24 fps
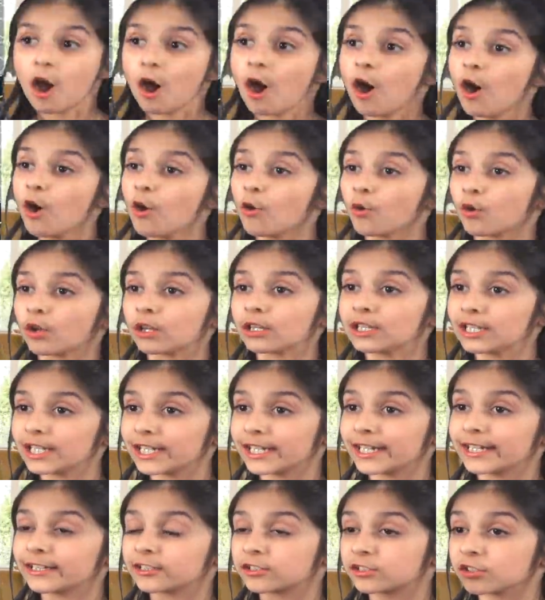Oh,
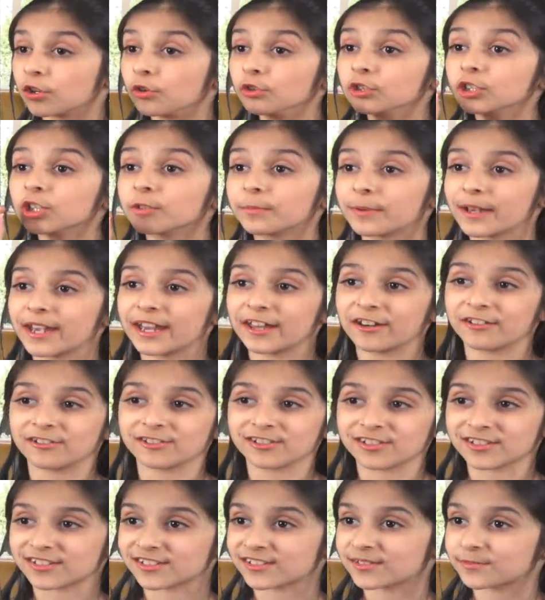cleaning solar
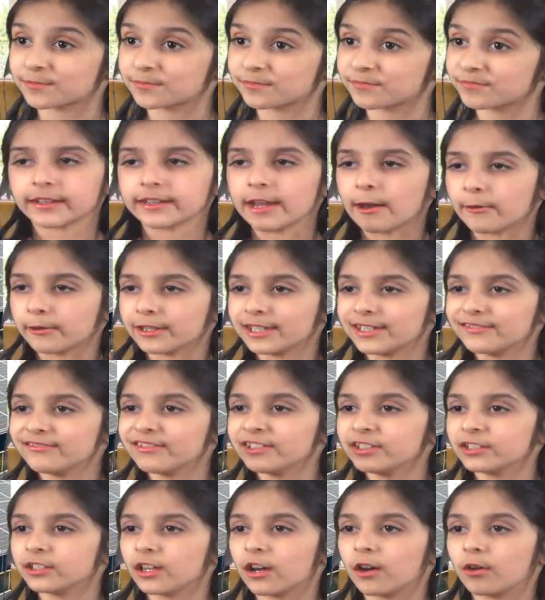panels. Now,
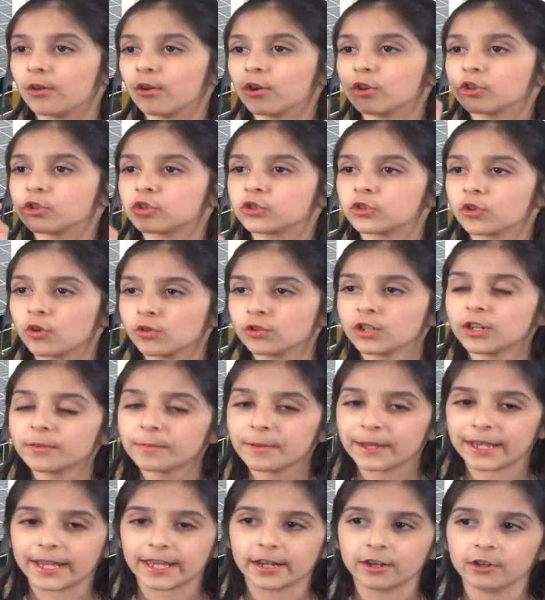even though
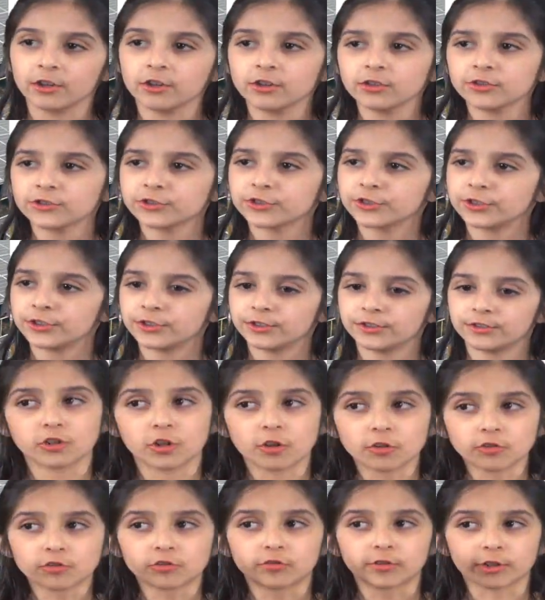solar panels
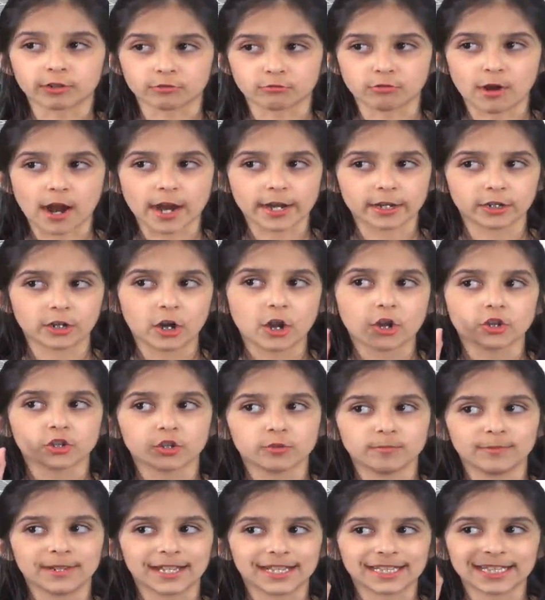don't require
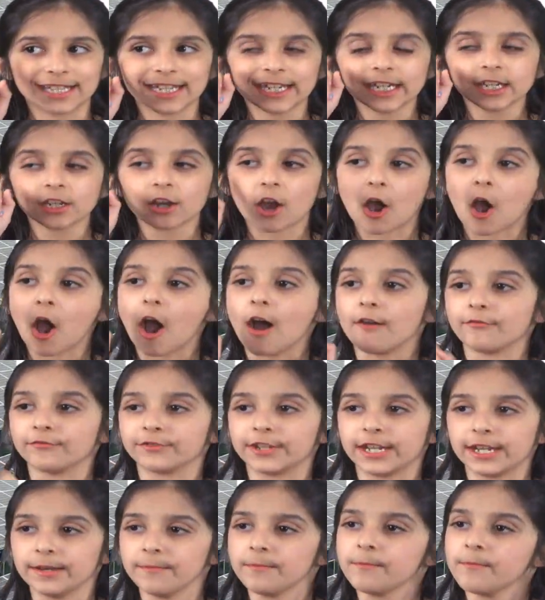to be cleaned
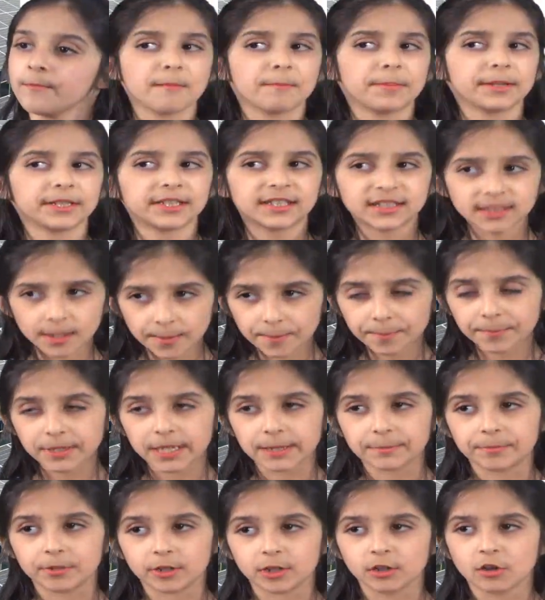often, but some
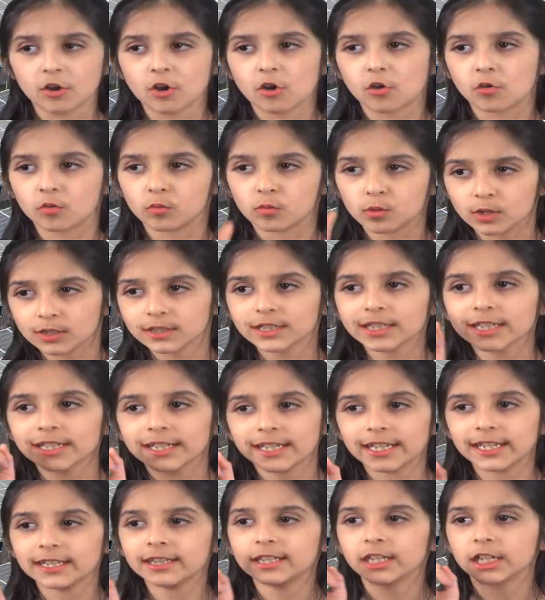people really
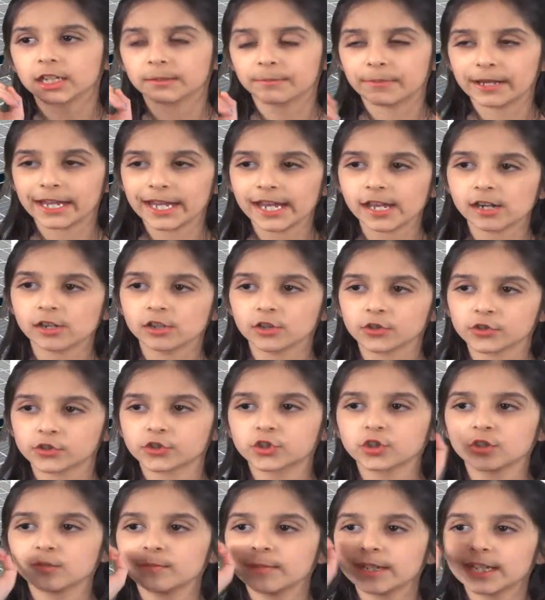need their
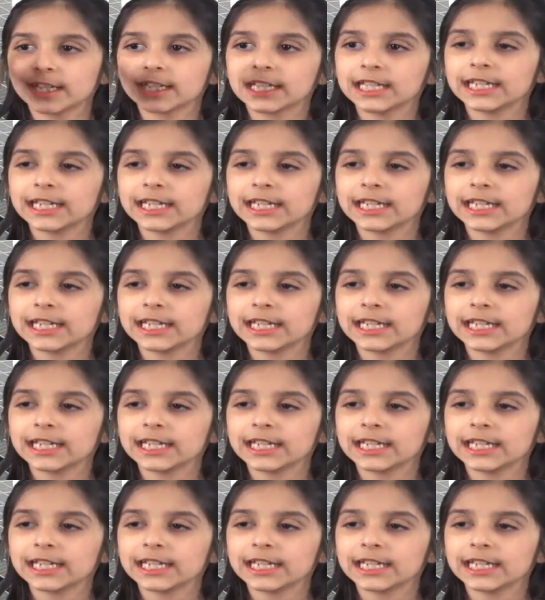panels to be